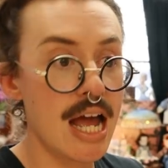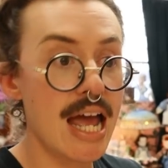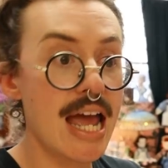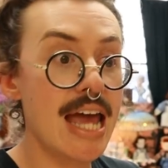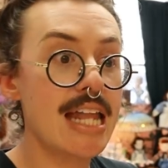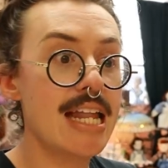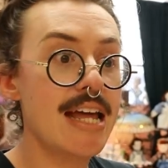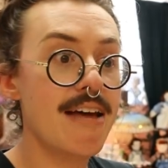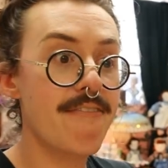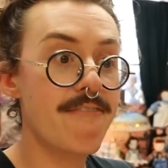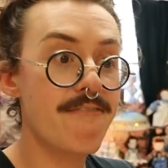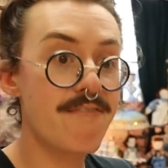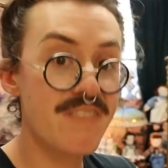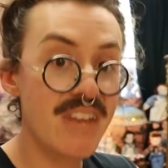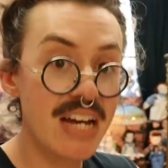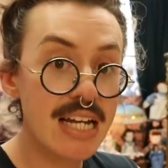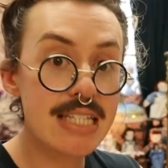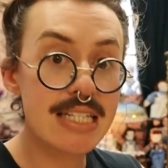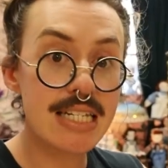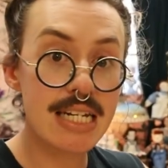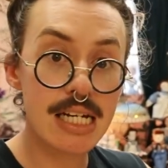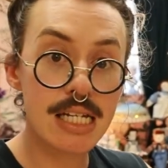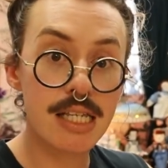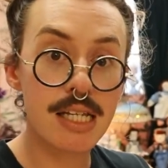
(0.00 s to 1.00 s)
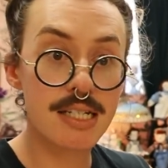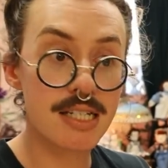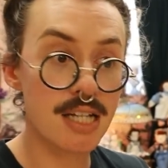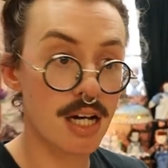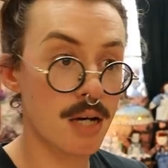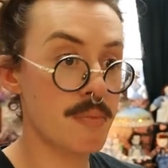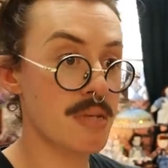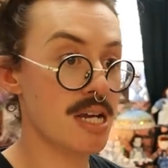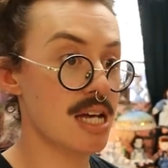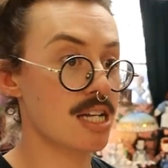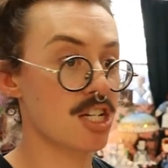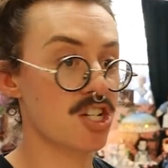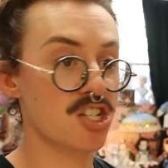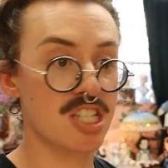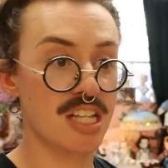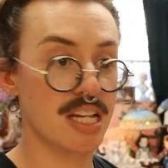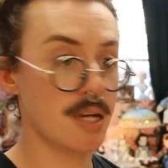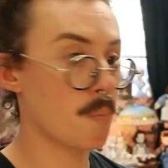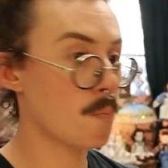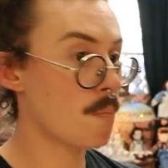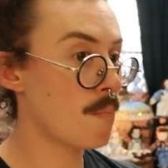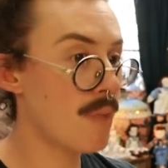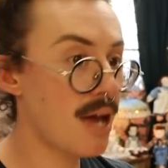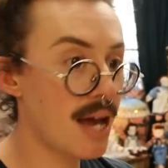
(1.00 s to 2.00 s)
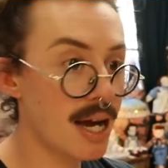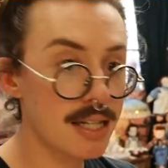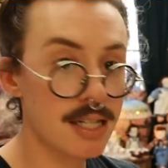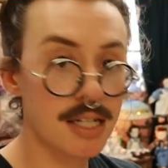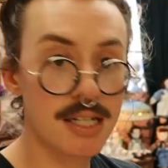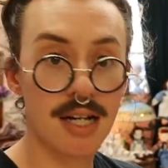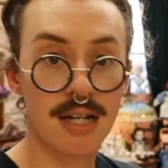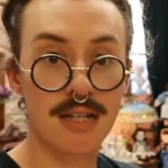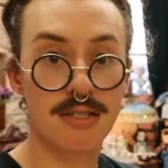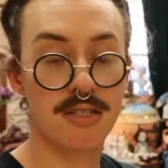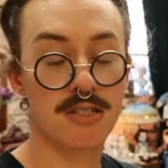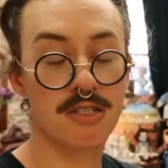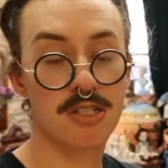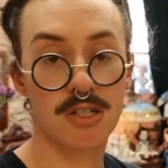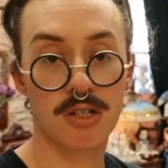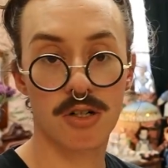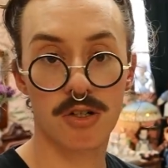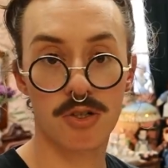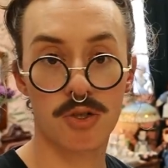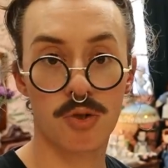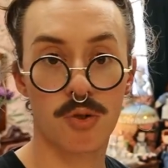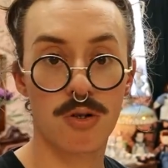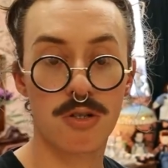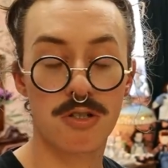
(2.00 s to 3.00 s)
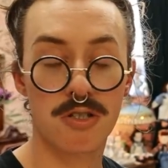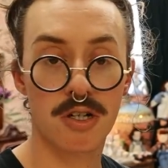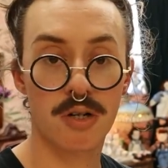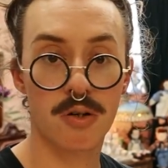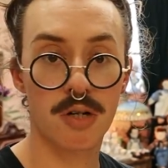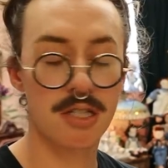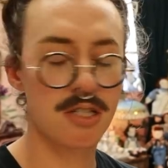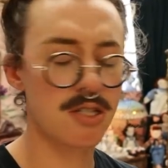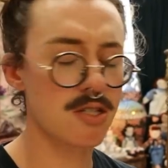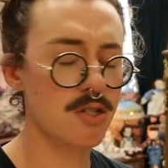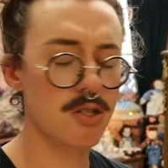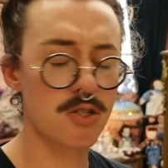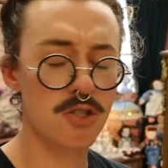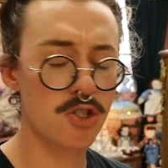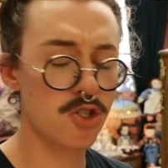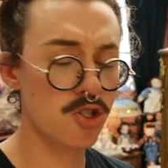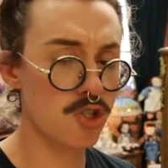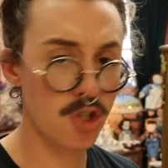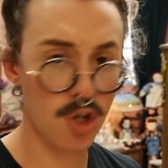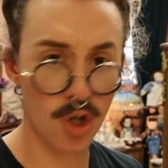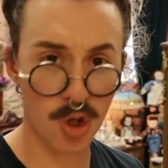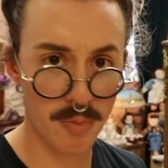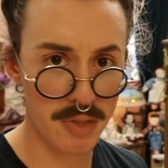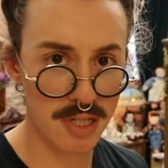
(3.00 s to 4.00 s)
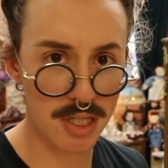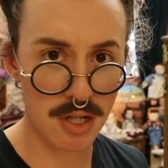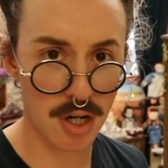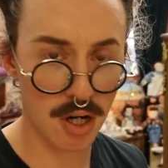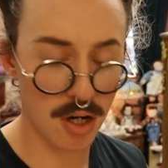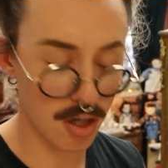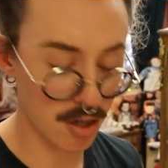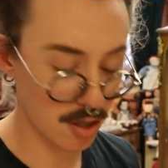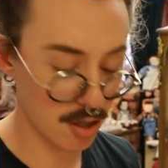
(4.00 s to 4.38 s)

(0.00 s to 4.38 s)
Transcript: do. And it fits in the tummy and just like magnetizes to her torso. It's yeah. so bizarre.